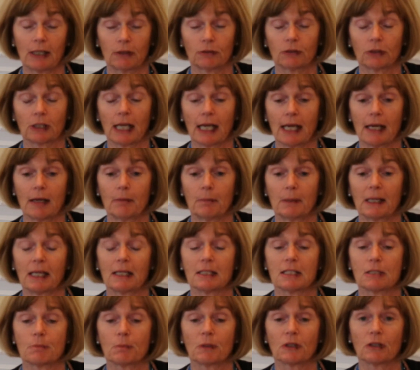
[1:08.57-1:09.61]
health and care
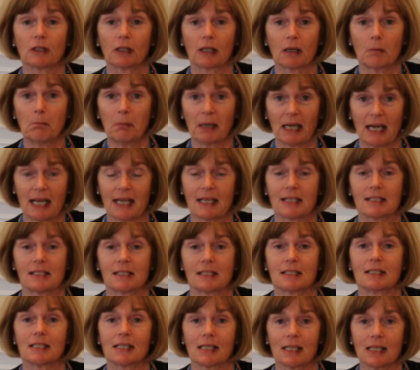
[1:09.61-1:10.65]
plans, but the
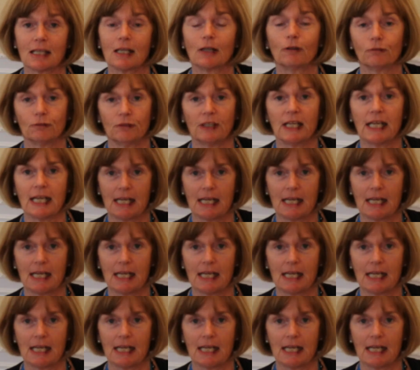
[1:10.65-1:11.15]
complexity of